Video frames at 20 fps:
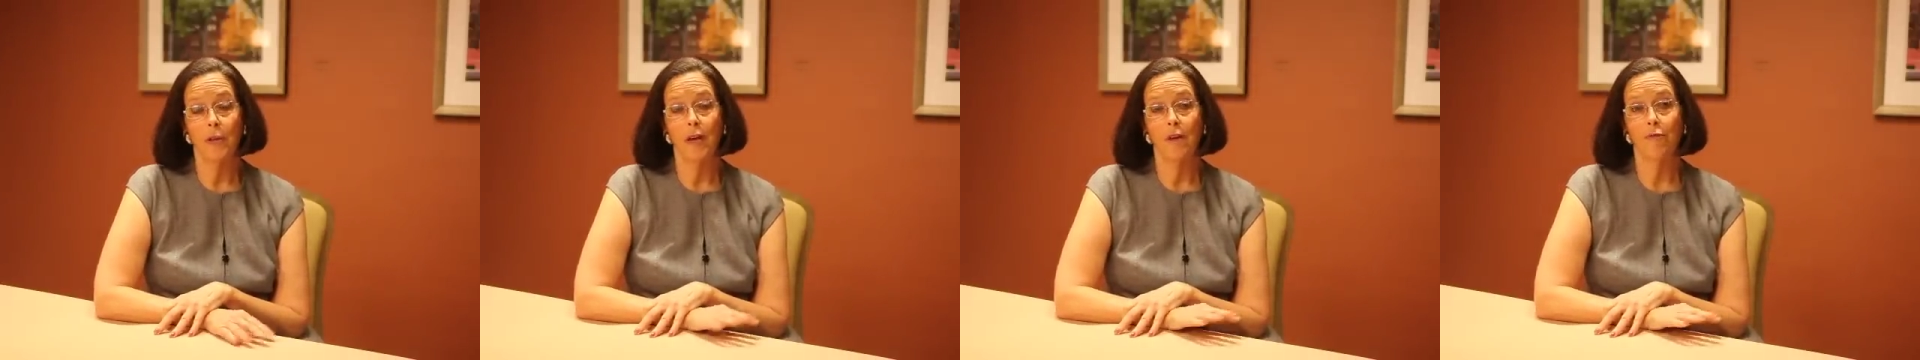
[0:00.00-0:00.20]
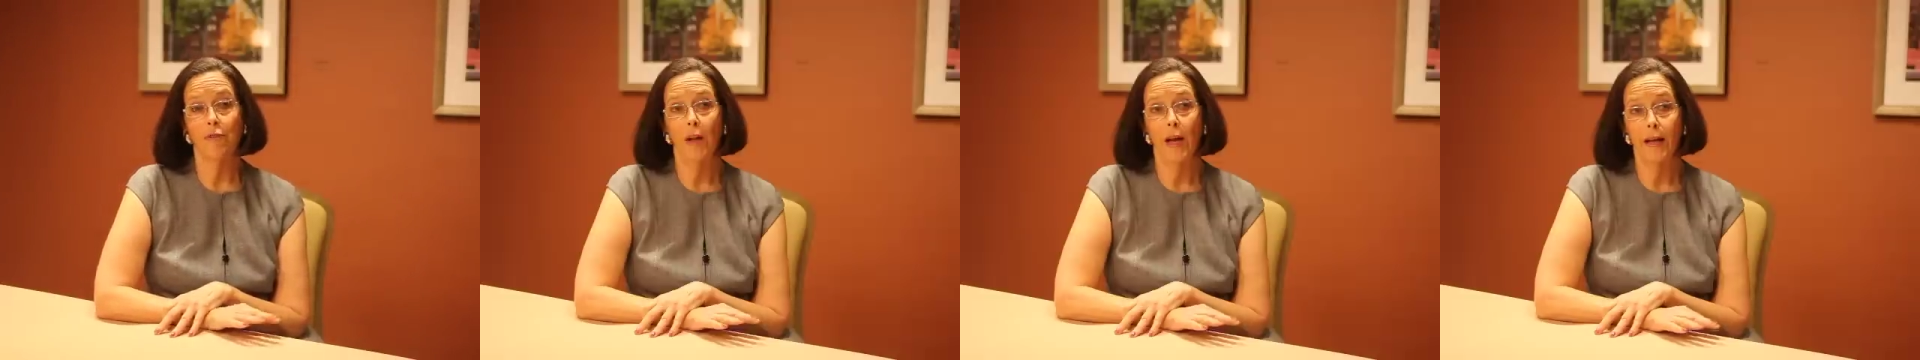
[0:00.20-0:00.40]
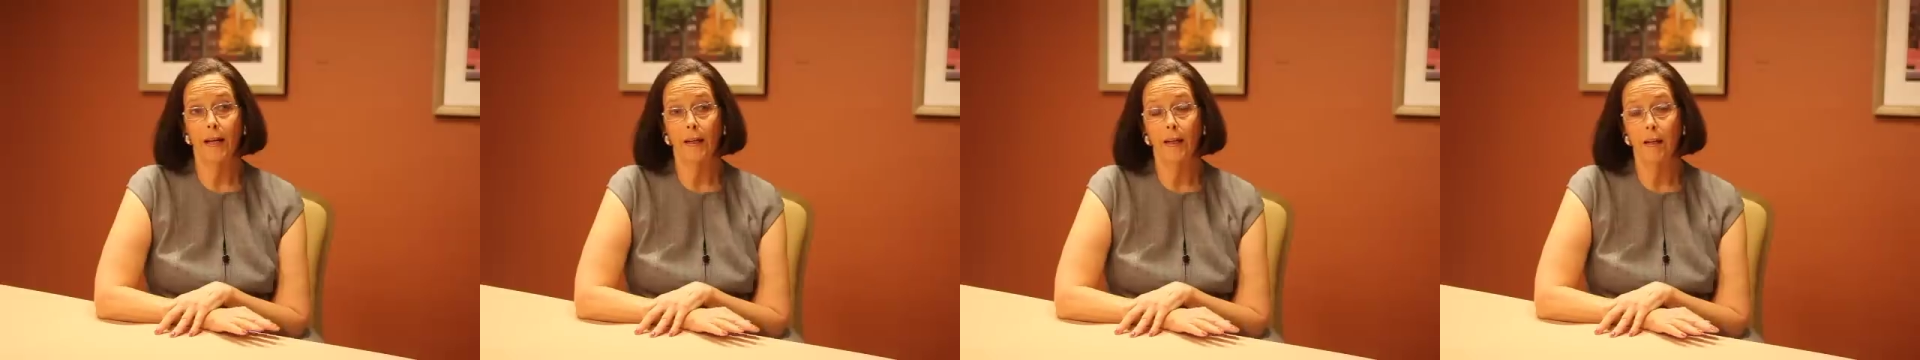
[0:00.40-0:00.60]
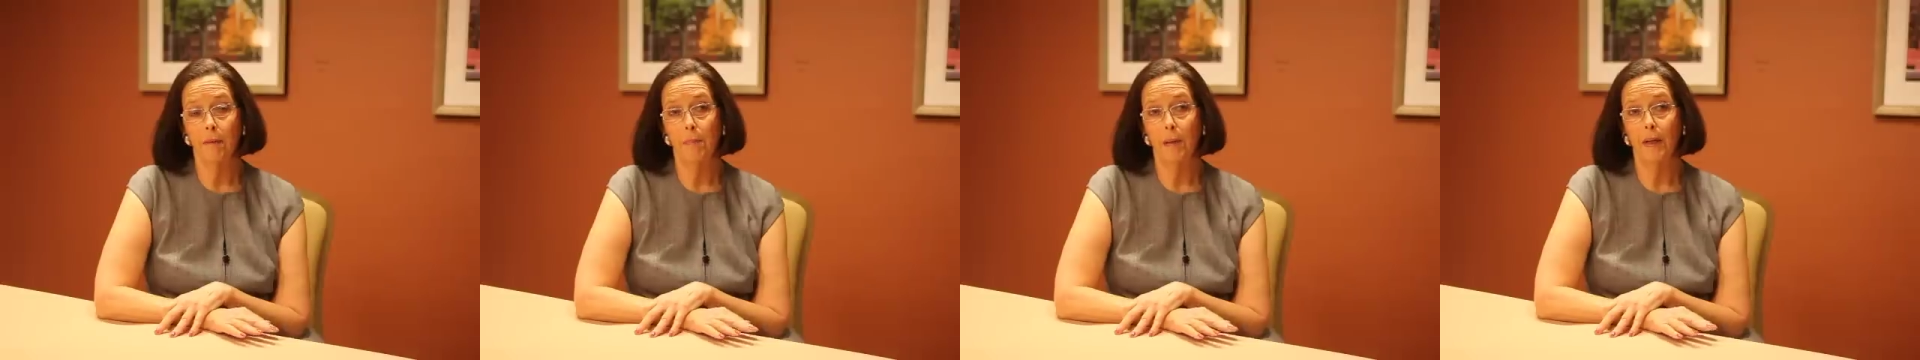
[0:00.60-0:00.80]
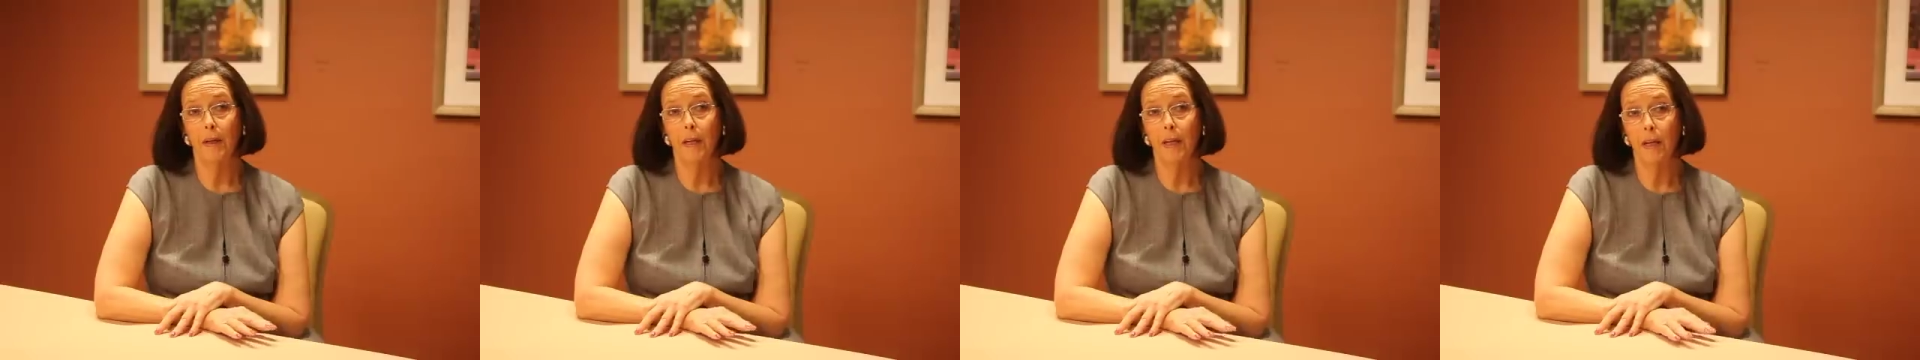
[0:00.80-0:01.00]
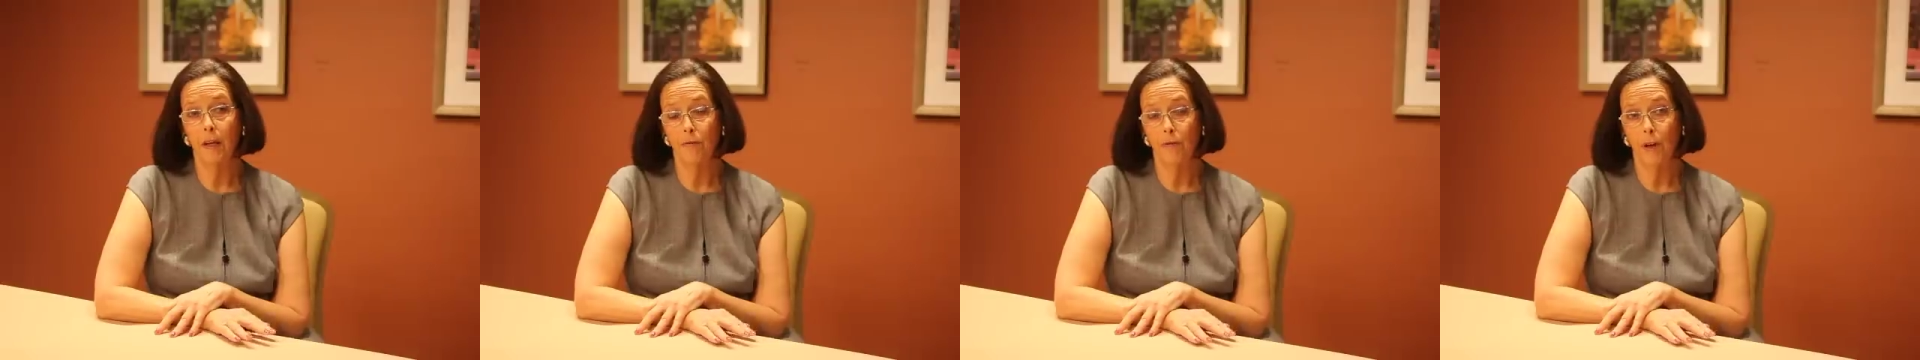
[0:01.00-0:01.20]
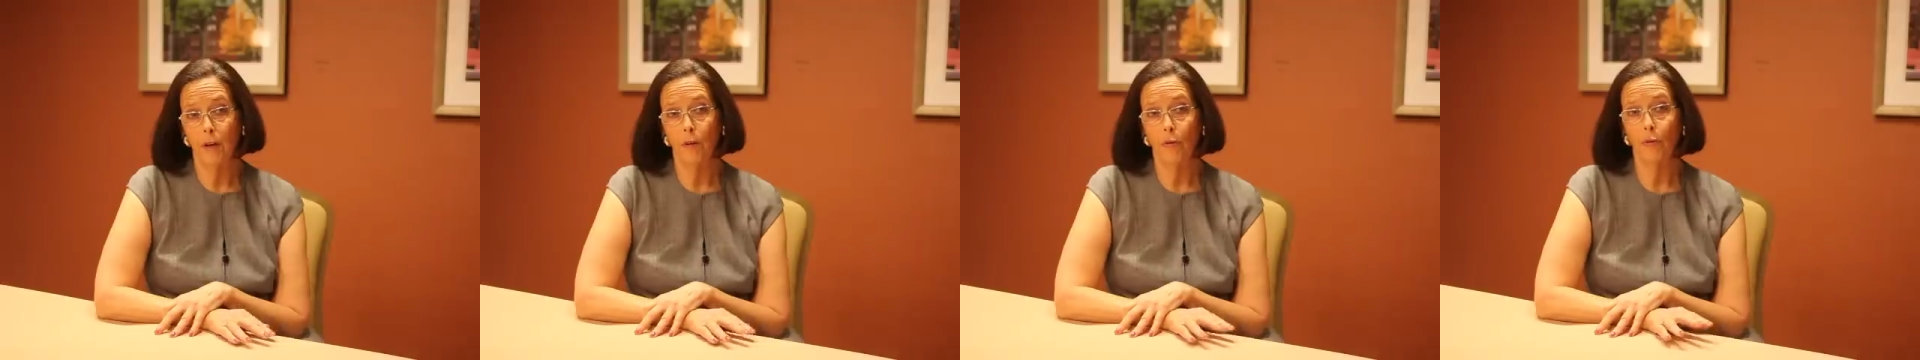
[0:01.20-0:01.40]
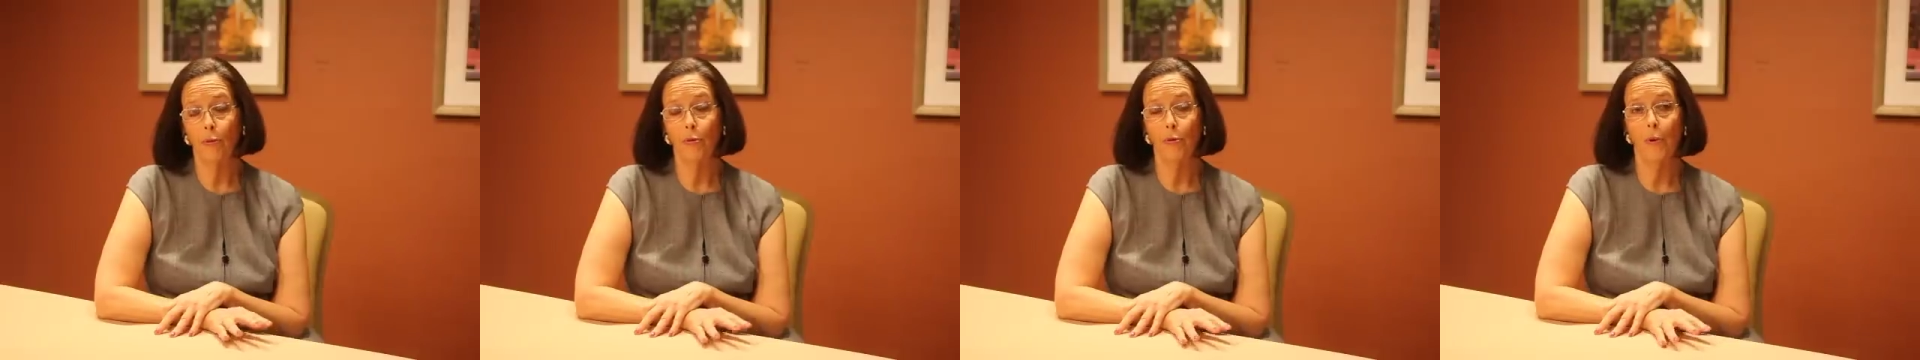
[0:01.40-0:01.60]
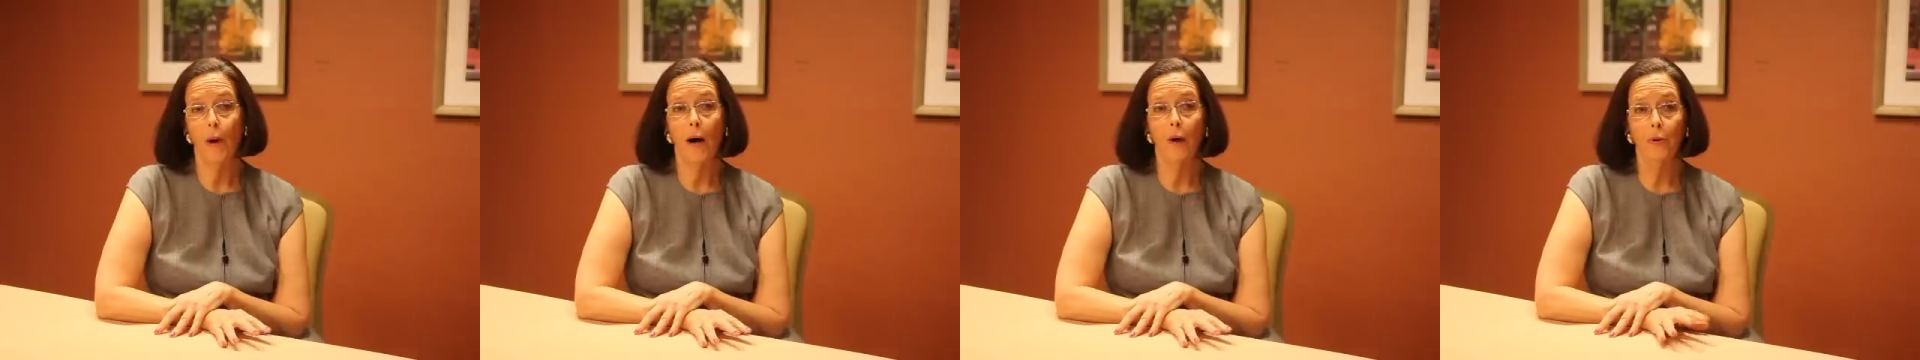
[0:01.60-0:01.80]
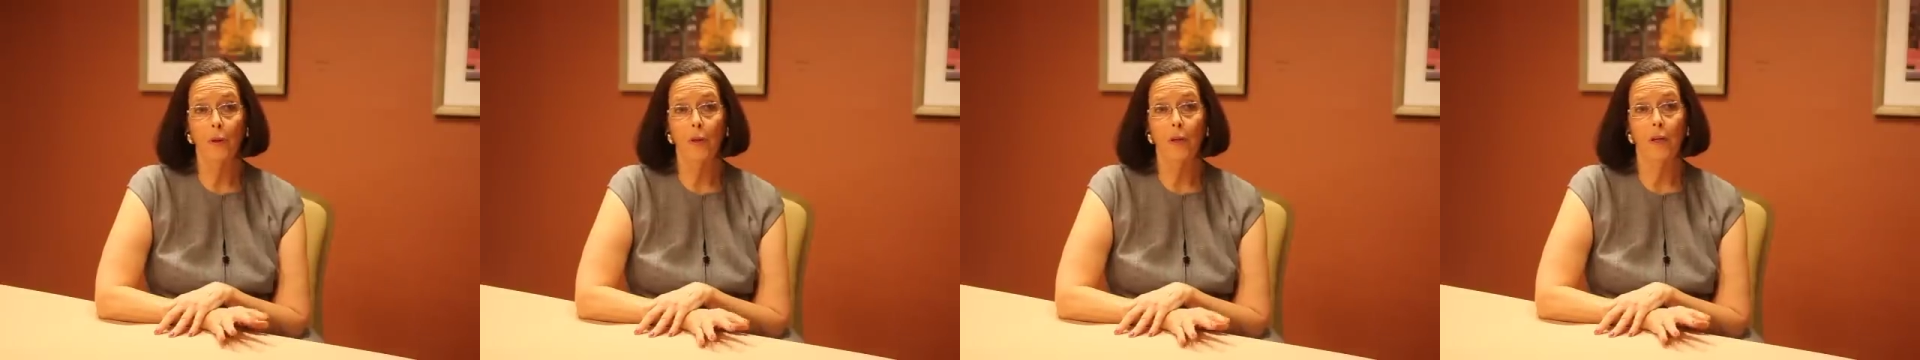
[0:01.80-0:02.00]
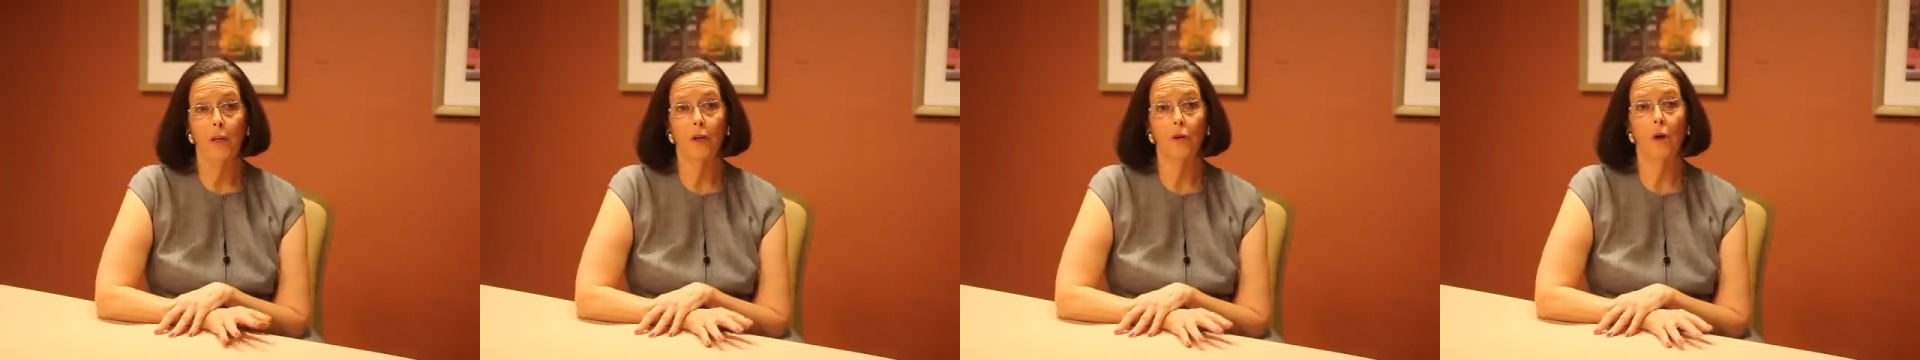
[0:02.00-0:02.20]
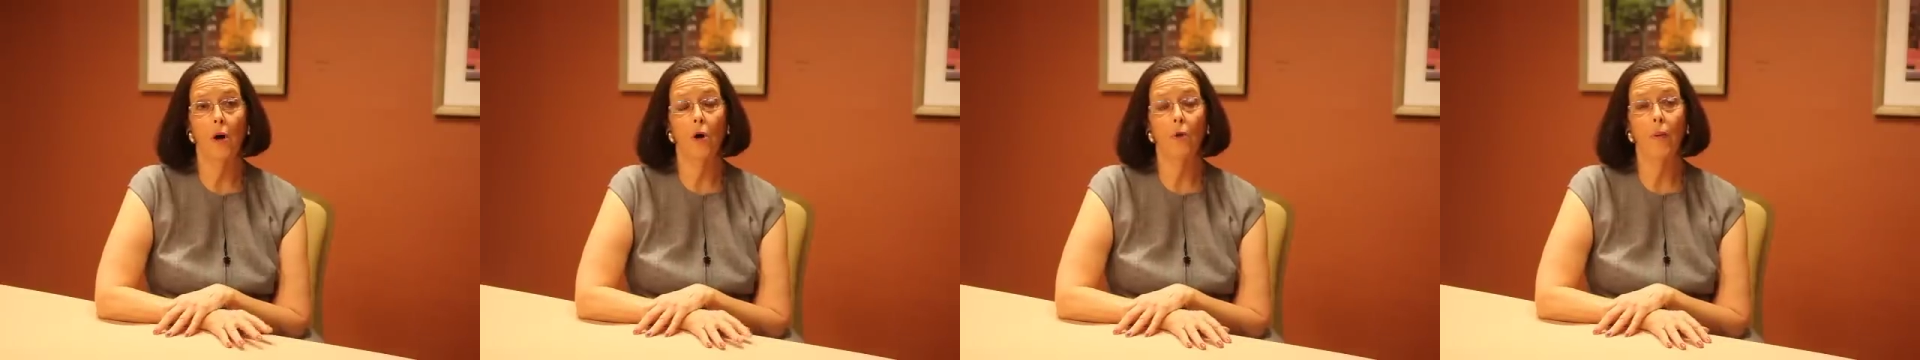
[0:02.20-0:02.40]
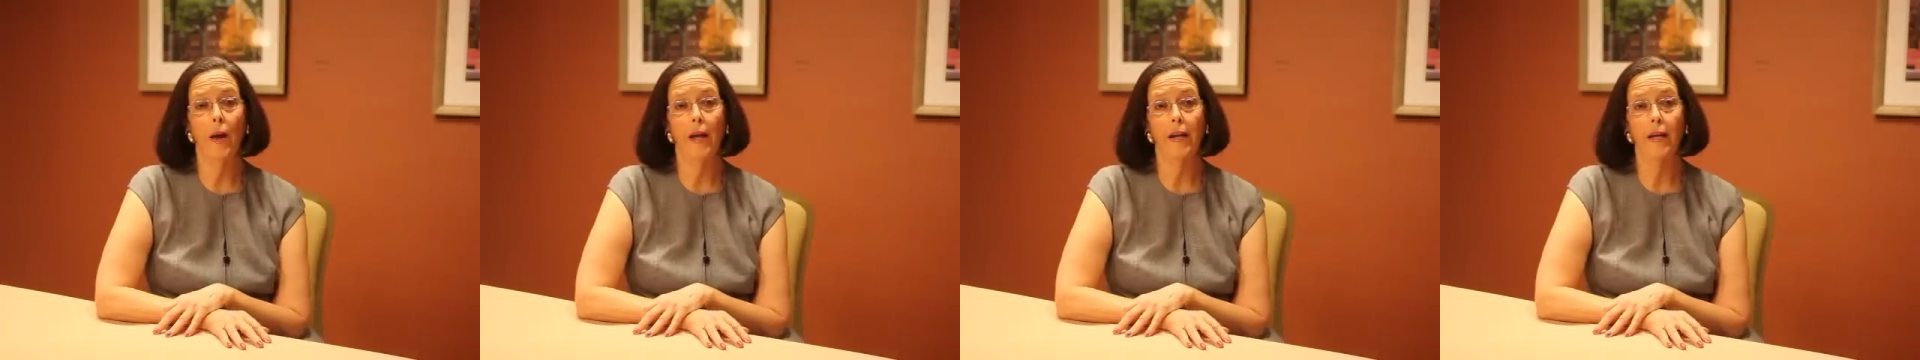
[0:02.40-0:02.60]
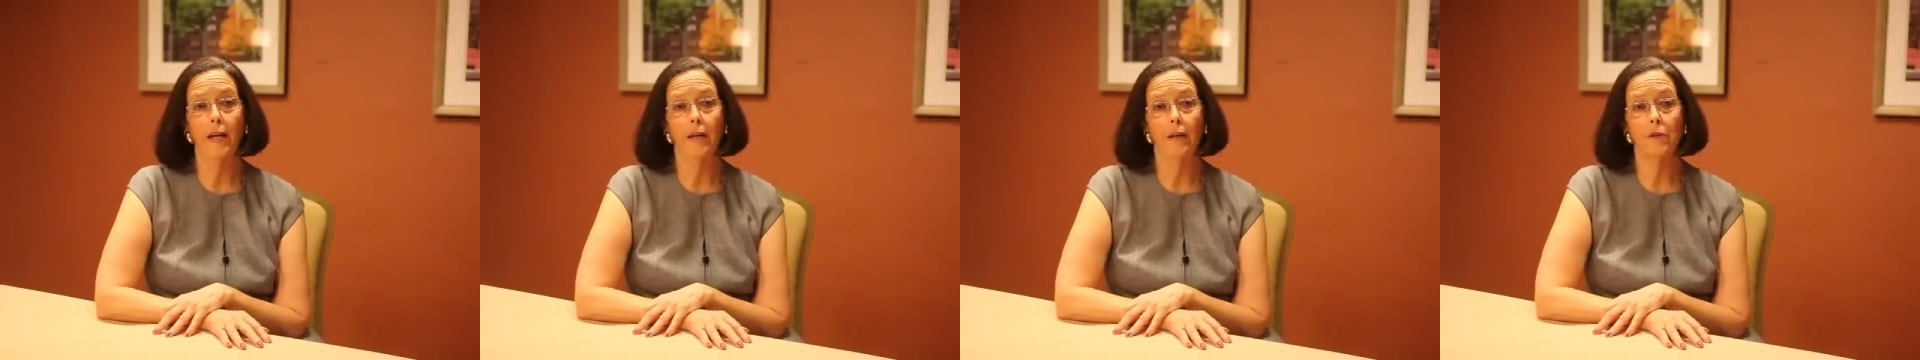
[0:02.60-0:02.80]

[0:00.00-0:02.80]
they've likely been giving throughout the year already.